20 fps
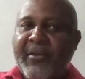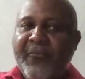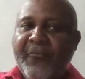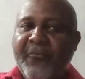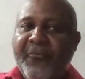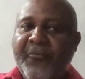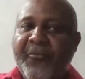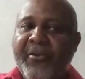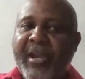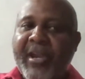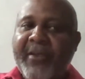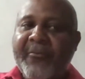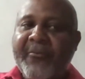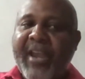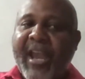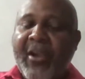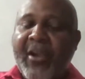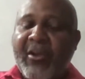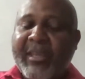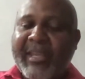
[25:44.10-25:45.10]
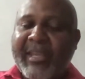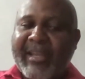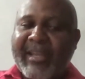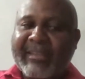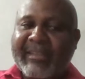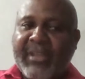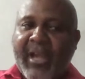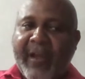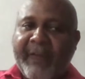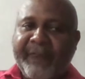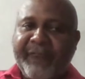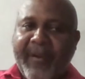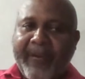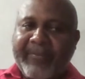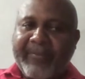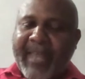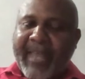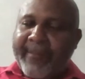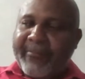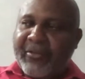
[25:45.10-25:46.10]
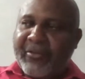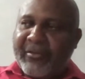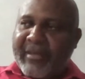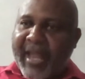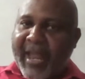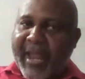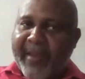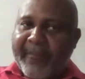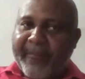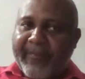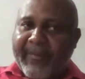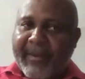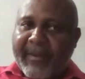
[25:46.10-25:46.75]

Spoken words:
we allocate staff from time to time,